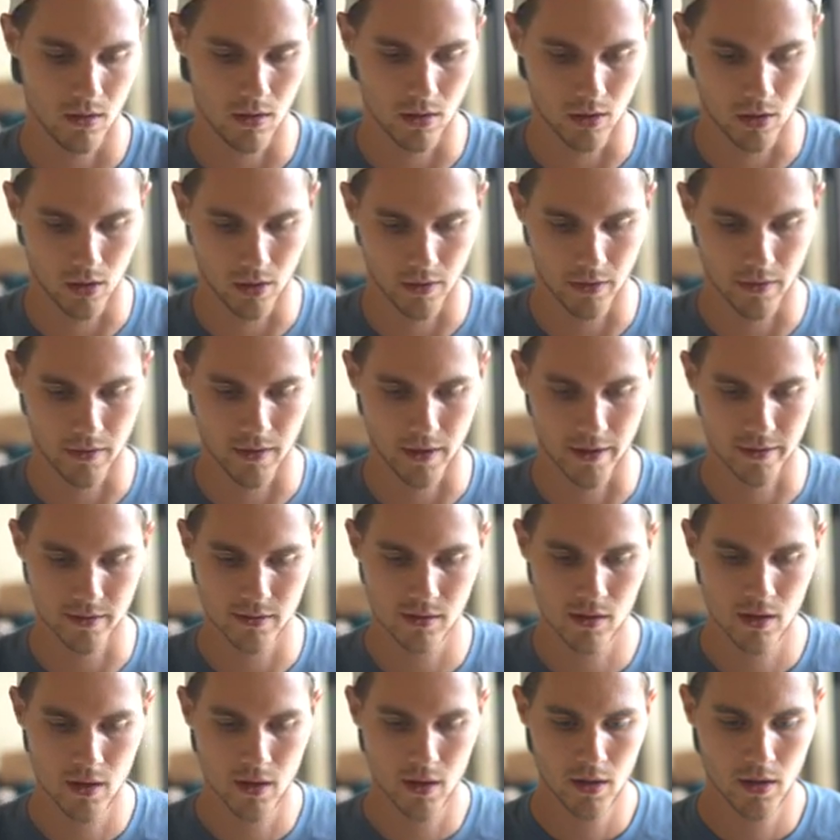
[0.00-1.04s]
all the
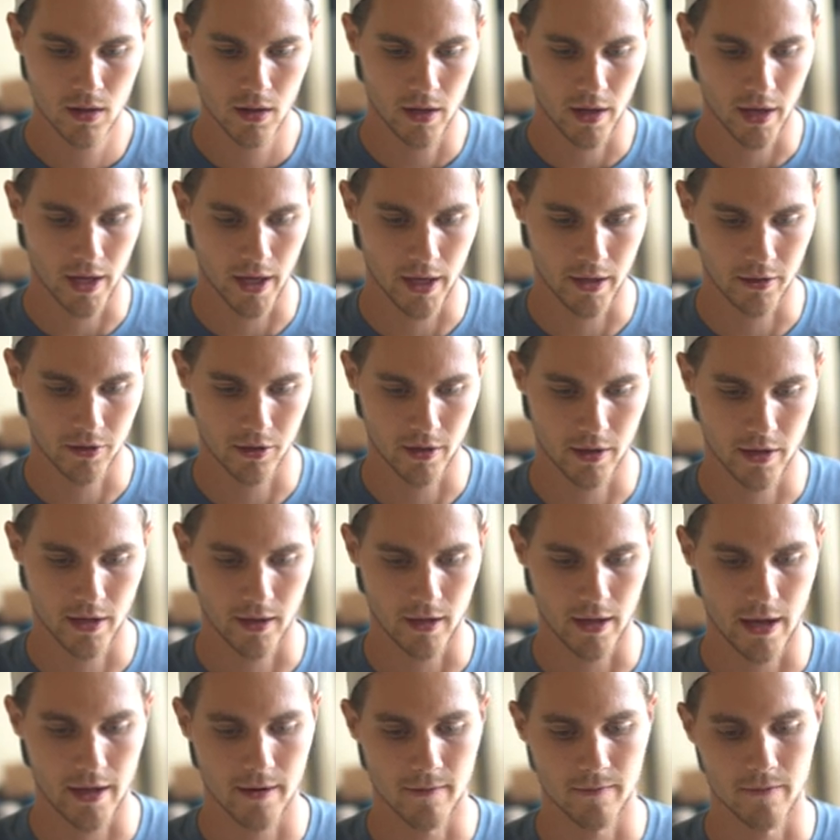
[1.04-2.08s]
things, and you're gonna
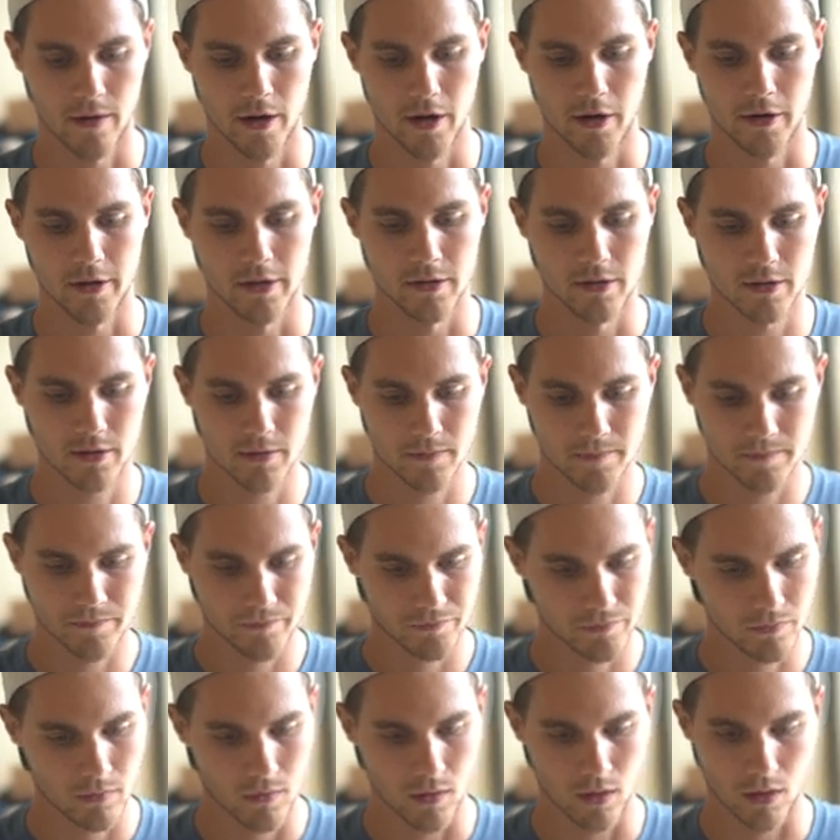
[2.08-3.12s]
hit edit variants,
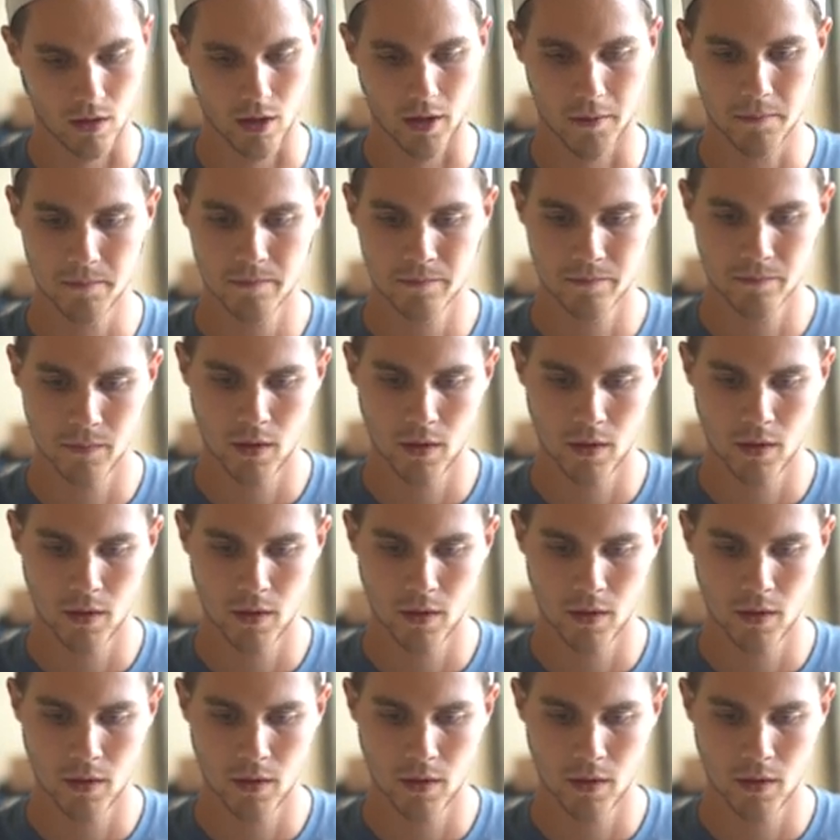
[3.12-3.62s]
okay?